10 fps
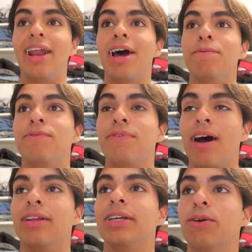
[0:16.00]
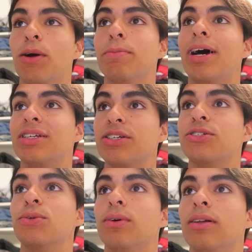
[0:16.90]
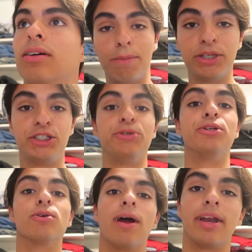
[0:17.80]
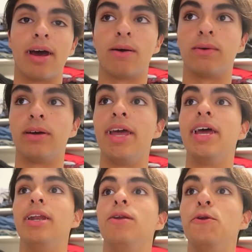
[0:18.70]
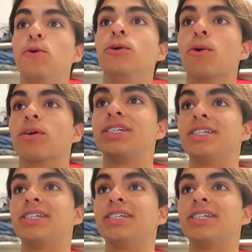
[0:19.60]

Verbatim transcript: and I'm finally going back to school. I'm a junior right now in New York